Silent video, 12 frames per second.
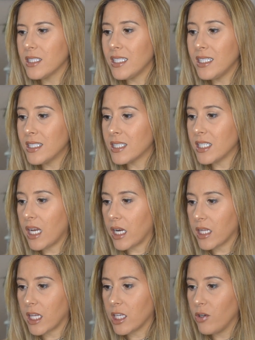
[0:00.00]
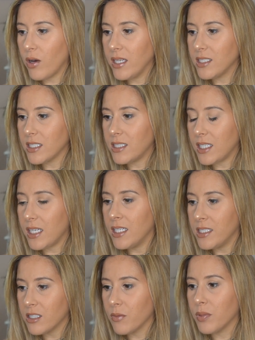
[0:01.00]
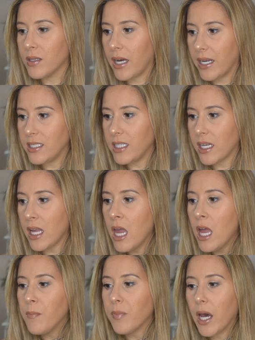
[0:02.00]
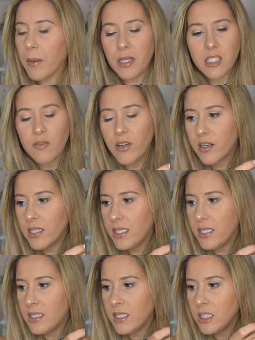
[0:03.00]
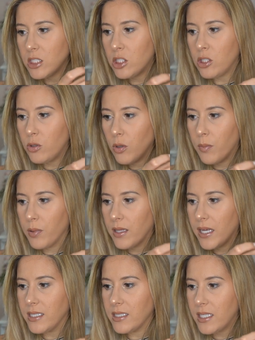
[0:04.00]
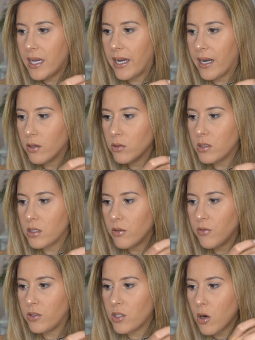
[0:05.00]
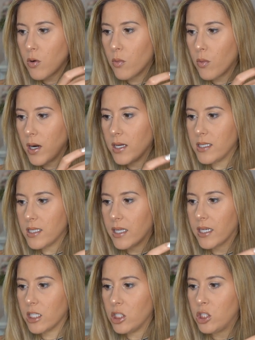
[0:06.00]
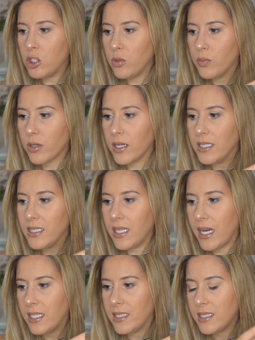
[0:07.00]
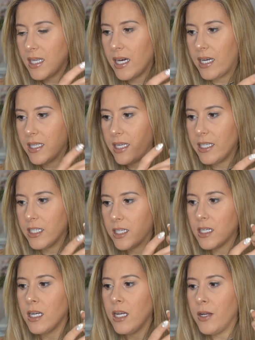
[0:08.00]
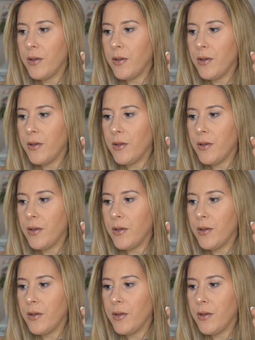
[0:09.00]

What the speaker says: It's stunning. Like, you guys can see, it is blinding. It's very easy to blend out. So if you don't want like a super intense highlighter,